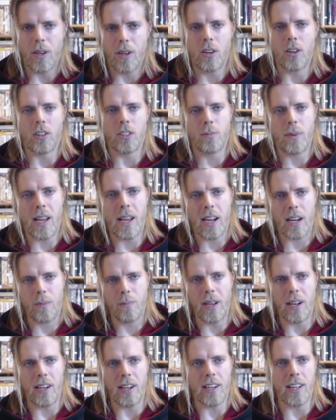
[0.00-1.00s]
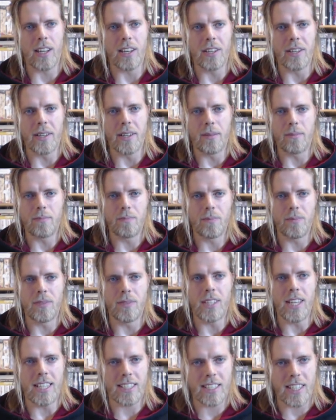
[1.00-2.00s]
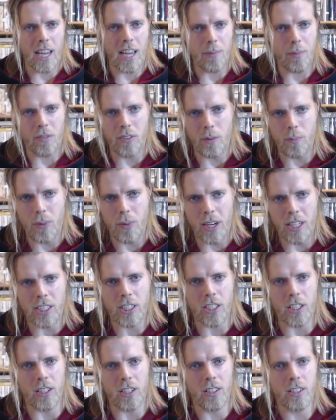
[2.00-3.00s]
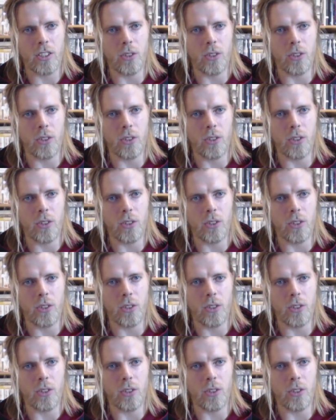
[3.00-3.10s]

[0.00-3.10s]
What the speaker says: because black-pilled and this type of depression,